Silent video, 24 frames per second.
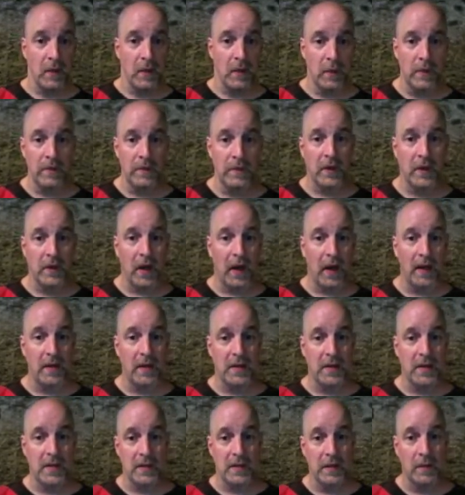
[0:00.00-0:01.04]
we've
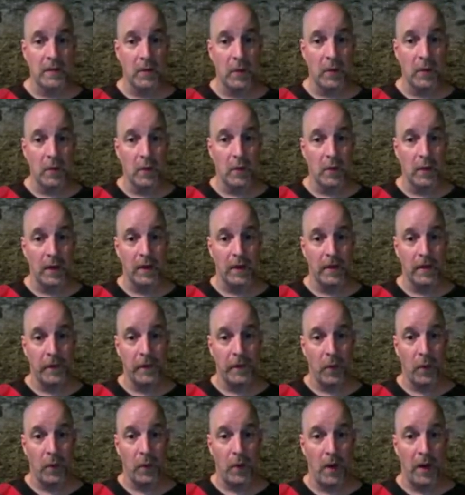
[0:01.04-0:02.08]
got some
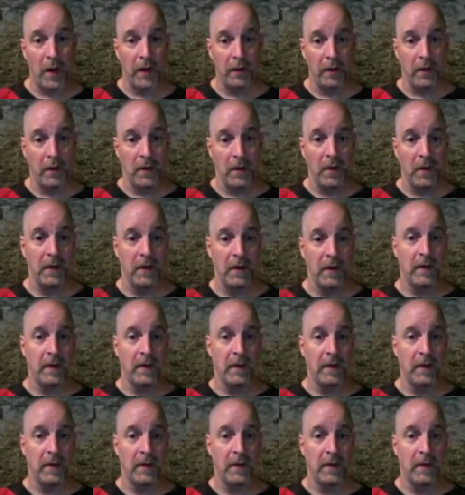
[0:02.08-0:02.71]
wonderful water